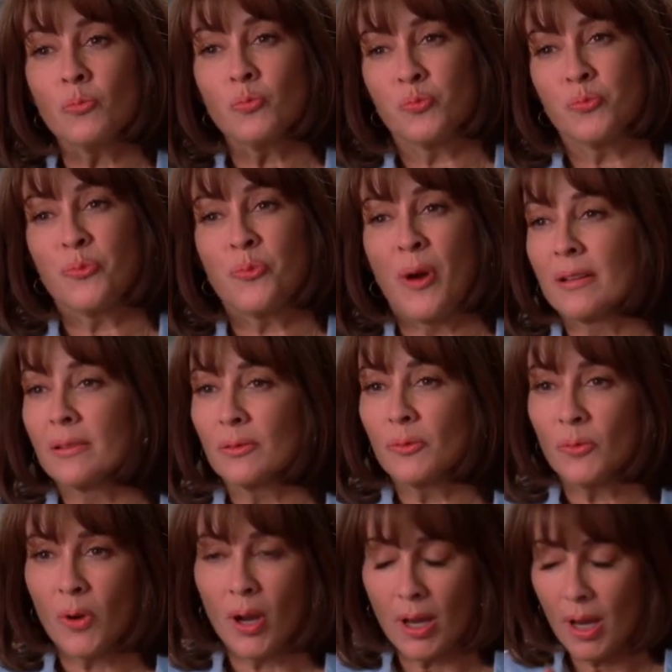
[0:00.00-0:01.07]
well,
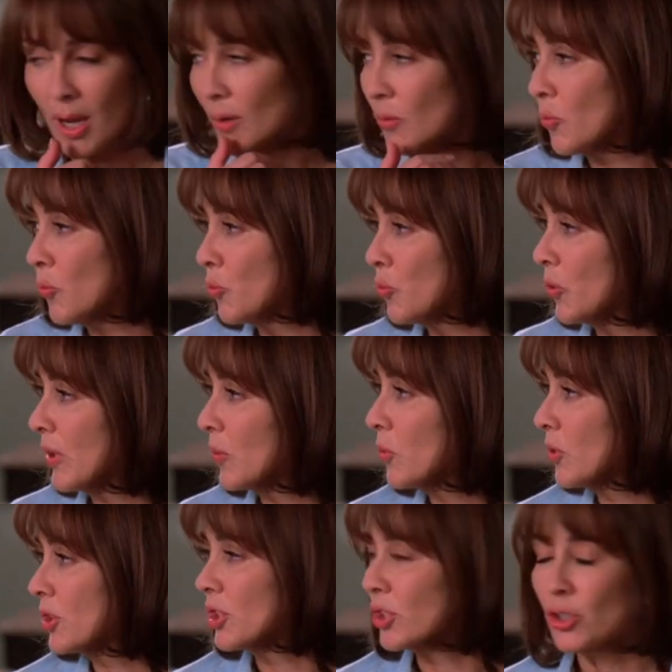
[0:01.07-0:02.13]
uh, we were
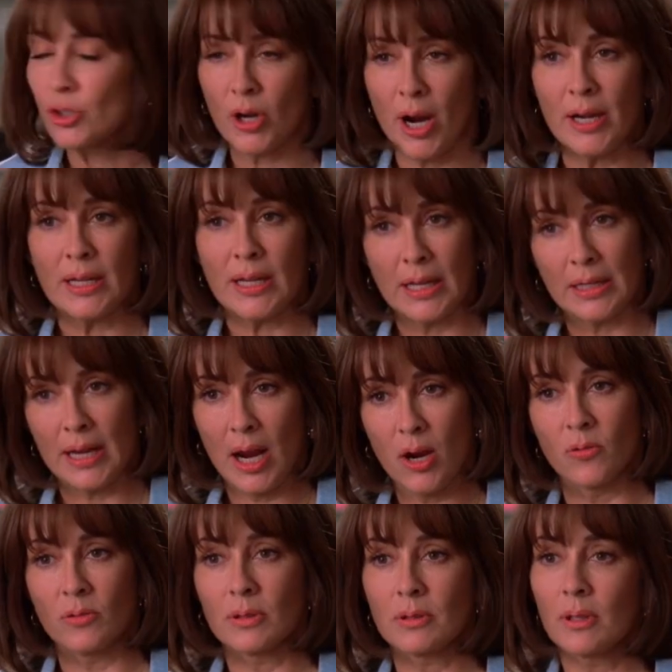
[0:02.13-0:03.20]
just trying to get out
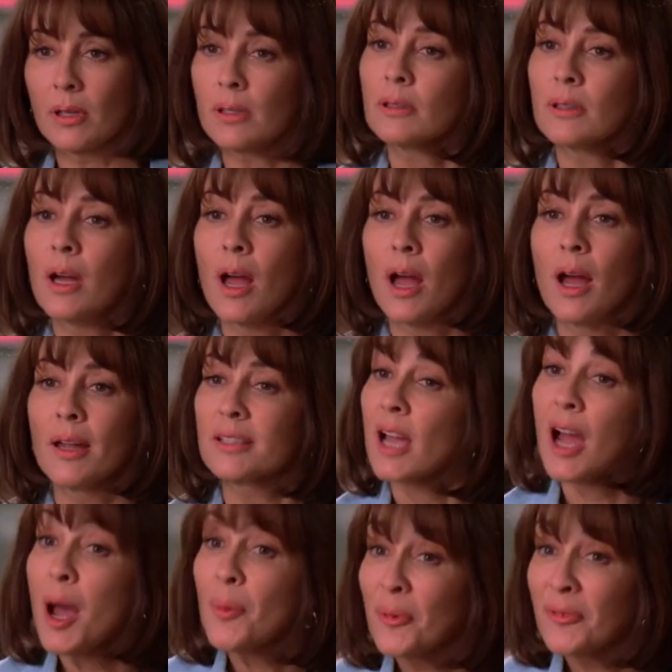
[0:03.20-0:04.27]
on top
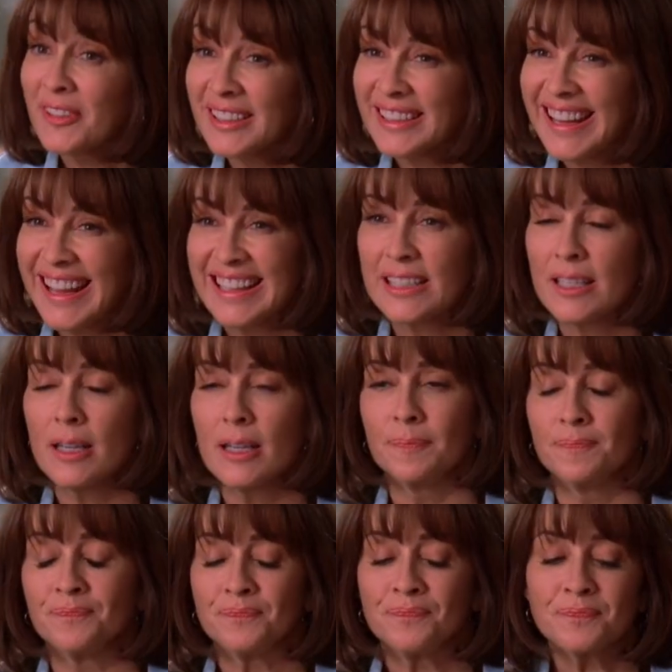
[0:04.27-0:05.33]
of it. And, um,
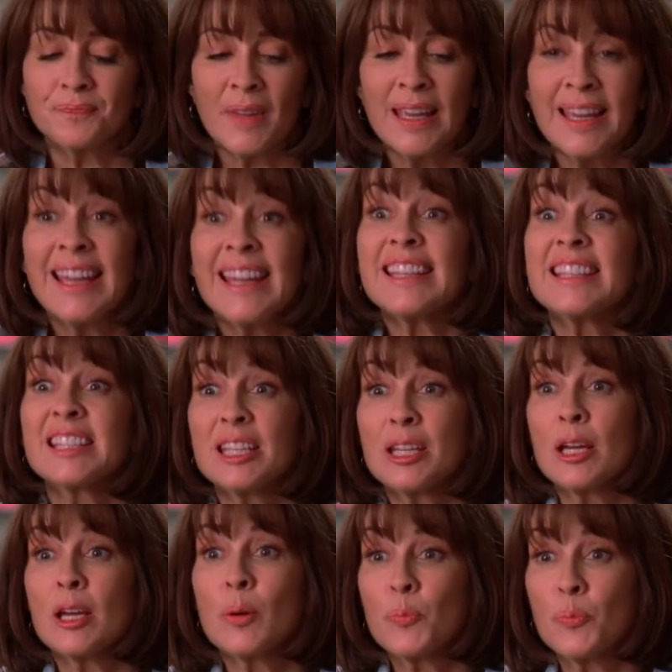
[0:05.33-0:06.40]
you see,
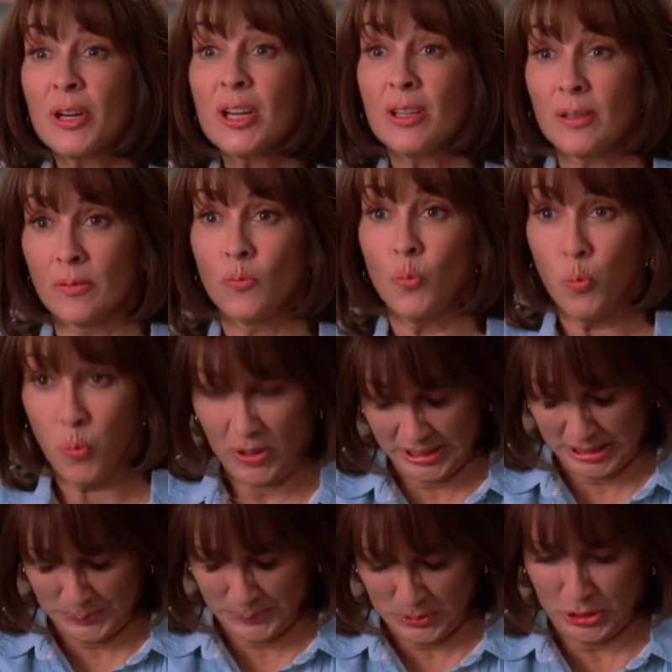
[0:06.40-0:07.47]
Brick
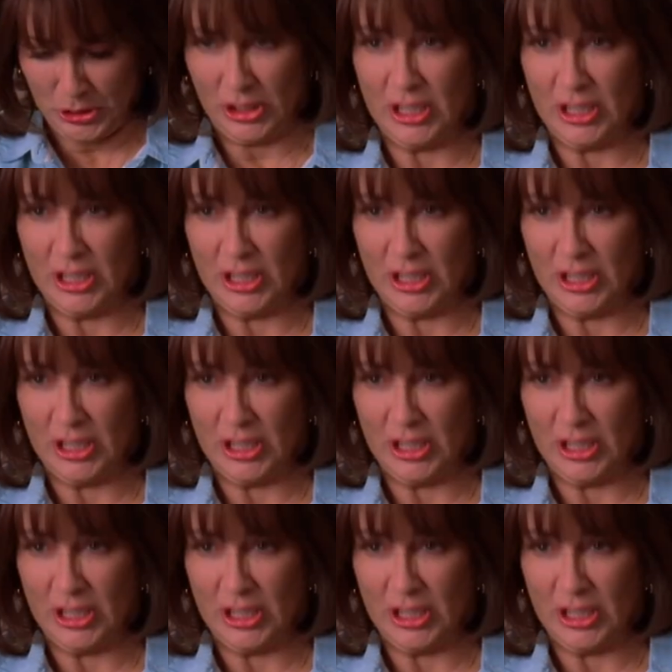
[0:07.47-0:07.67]
whispers.